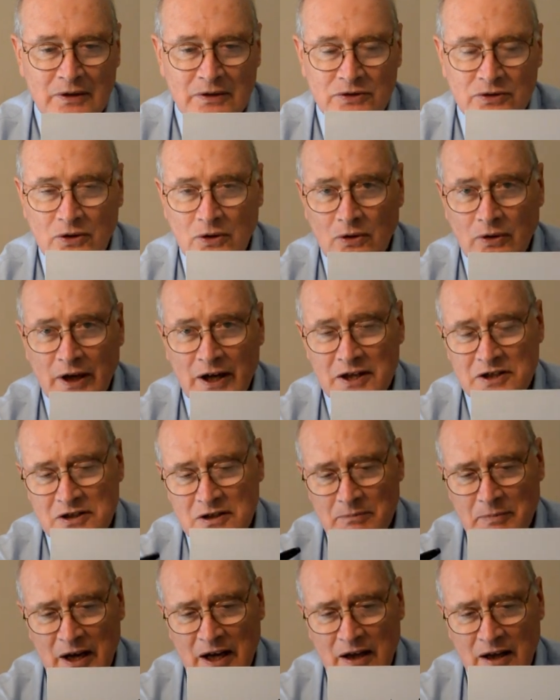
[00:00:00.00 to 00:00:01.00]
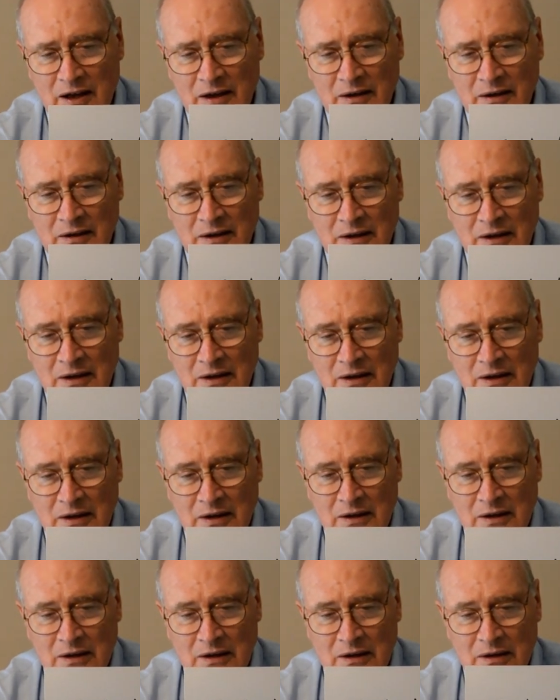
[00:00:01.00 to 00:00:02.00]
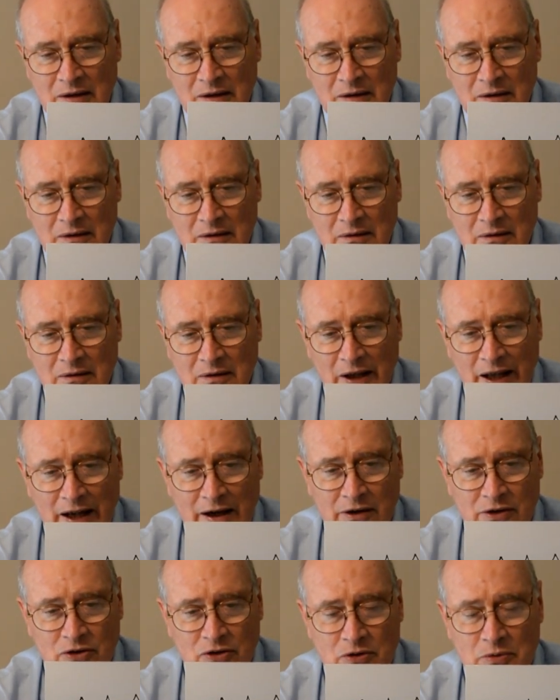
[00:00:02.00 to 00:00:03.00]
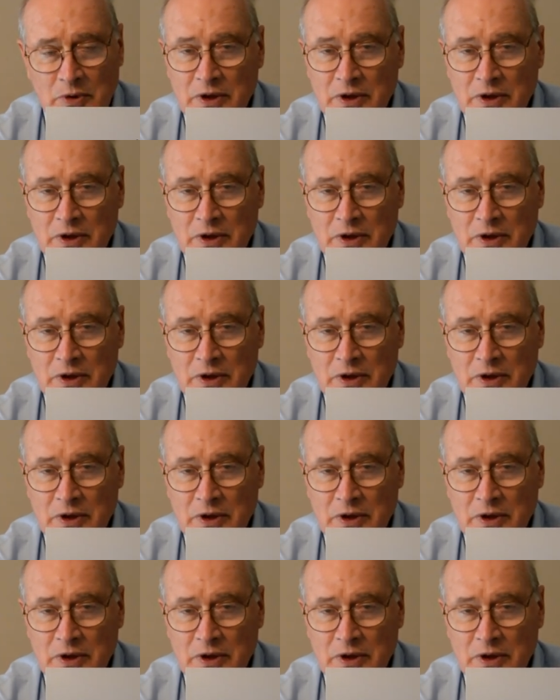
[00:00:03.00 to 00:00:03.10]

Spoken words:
So estimating latitude